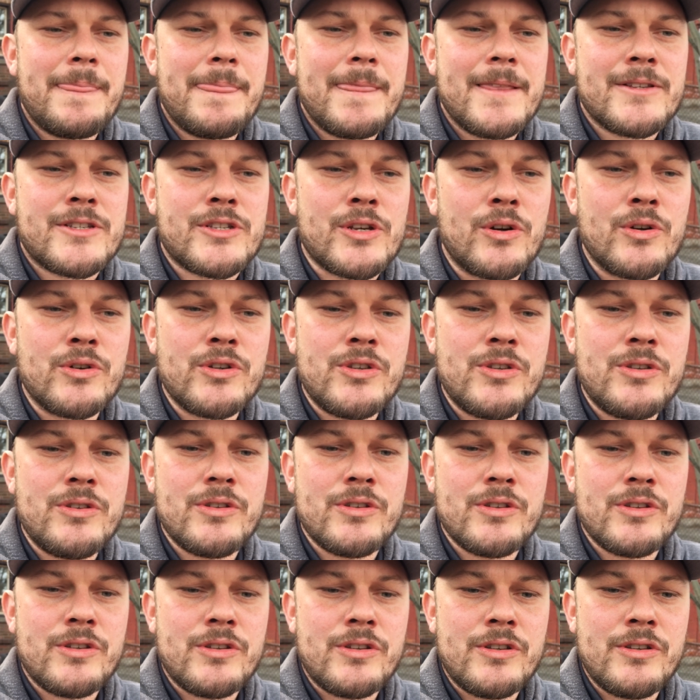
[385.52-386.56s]
So
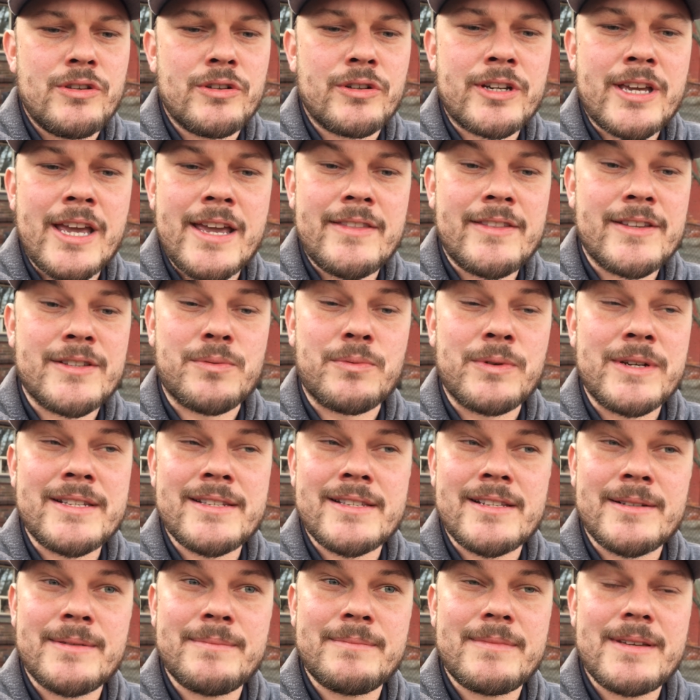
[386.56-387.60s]
you'll gain this
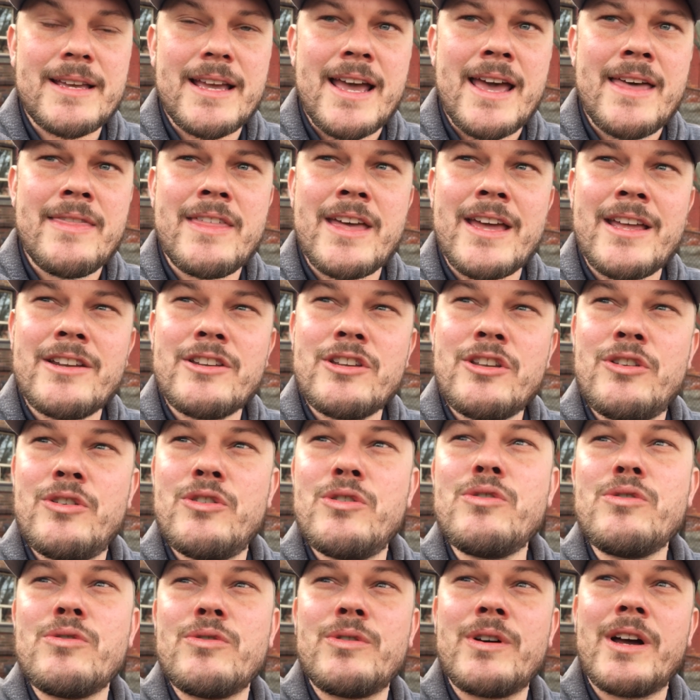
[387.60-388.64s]
wisdom, and then
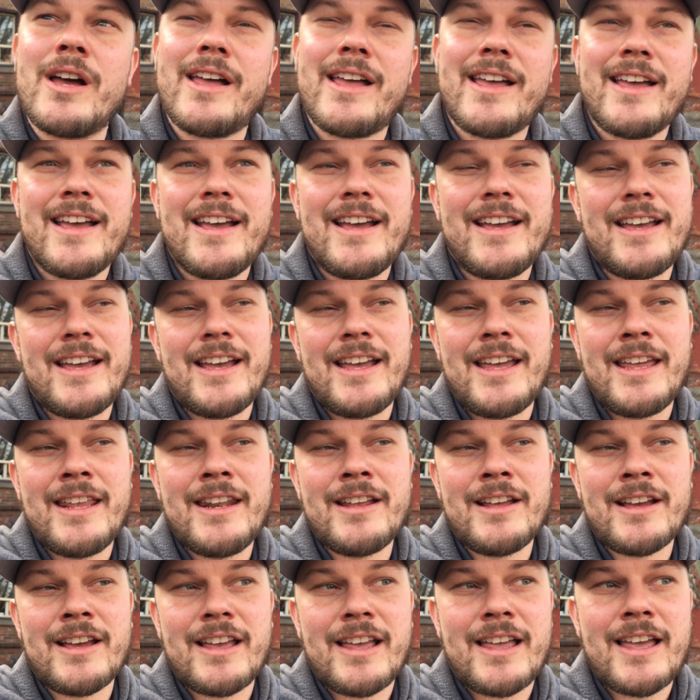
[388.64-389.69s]
you, in
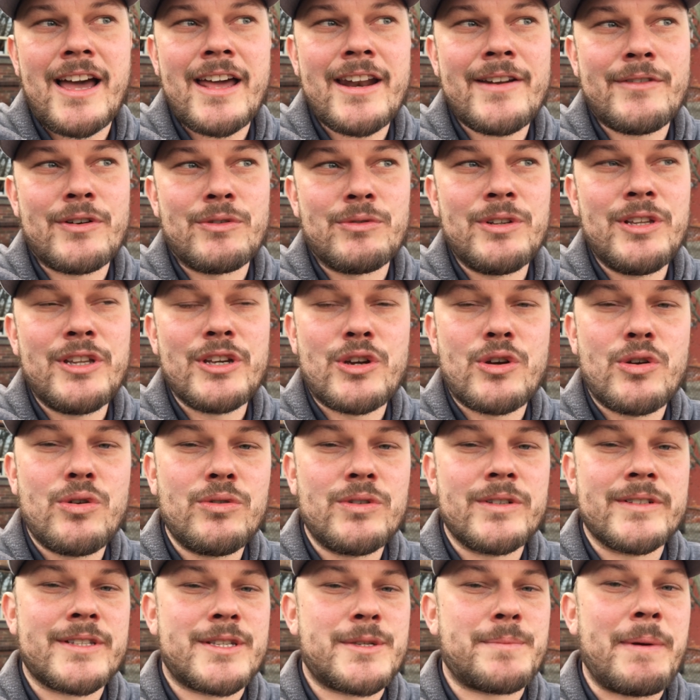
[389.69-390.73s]
a kind of a really
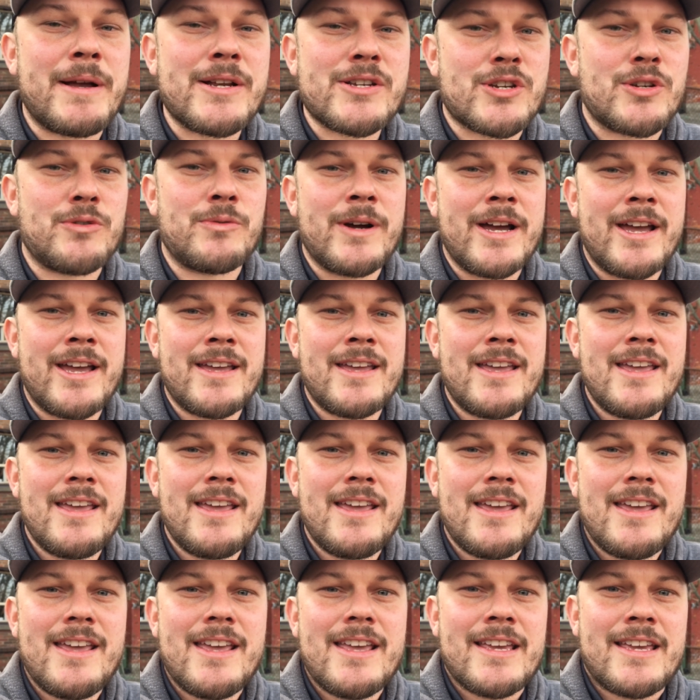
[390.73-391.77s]
cool and special way,
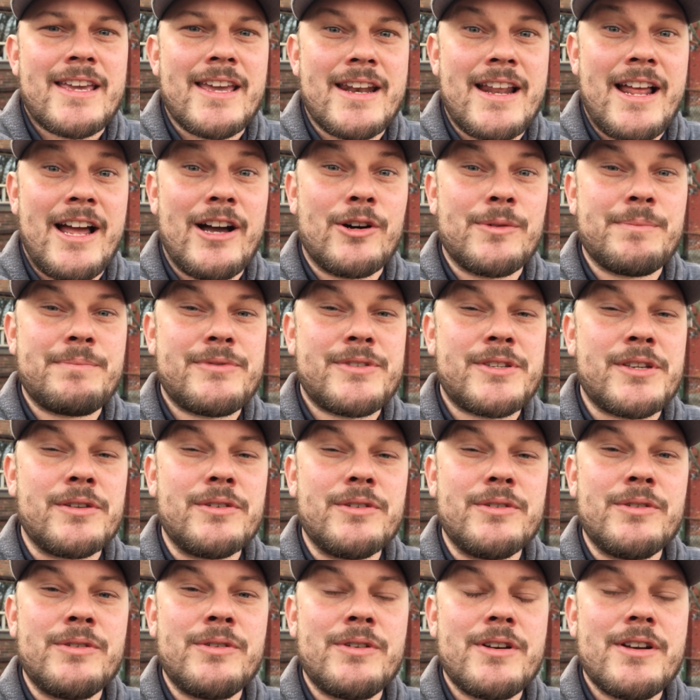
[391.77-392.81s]
can help
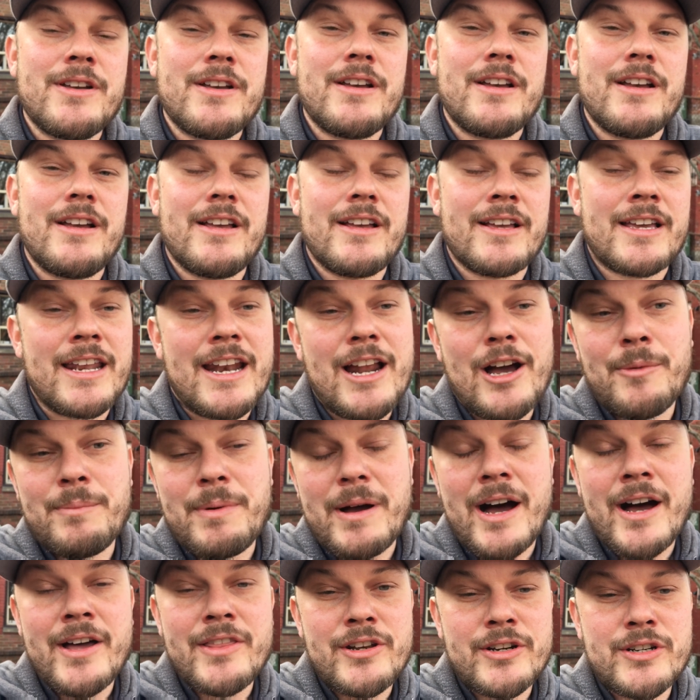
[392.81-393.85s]

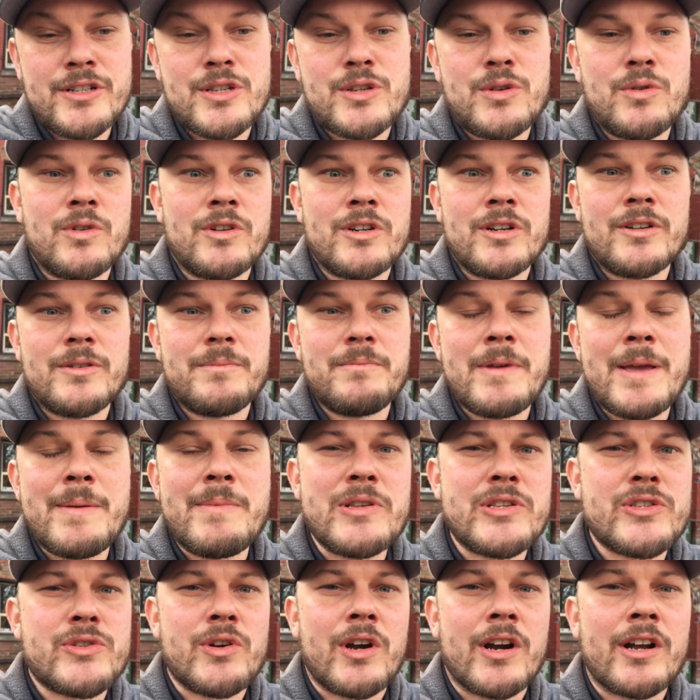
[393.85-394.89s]
others who are
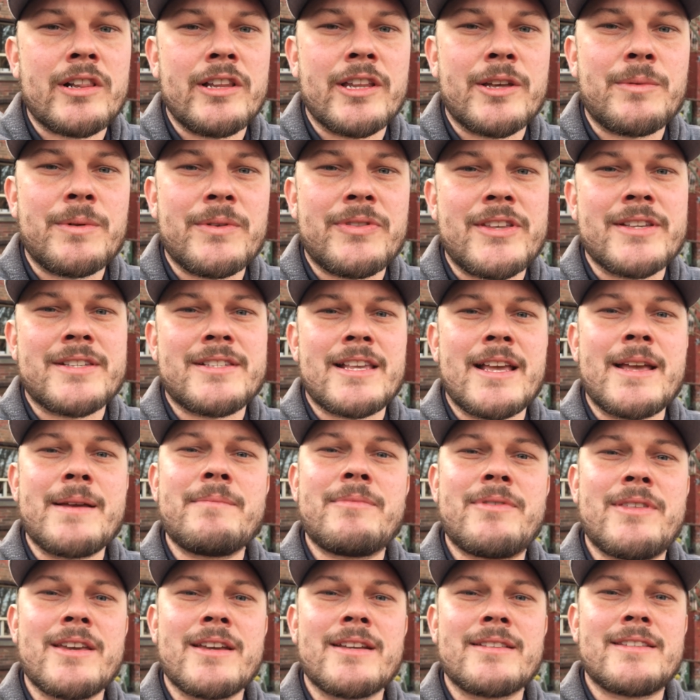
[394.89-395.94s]
maybe struggling with the same
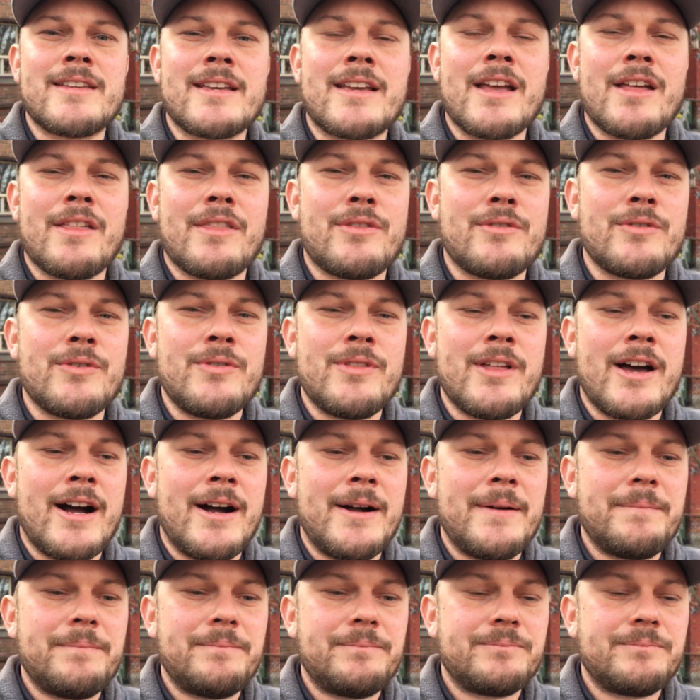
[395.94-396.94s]
thing to get through that.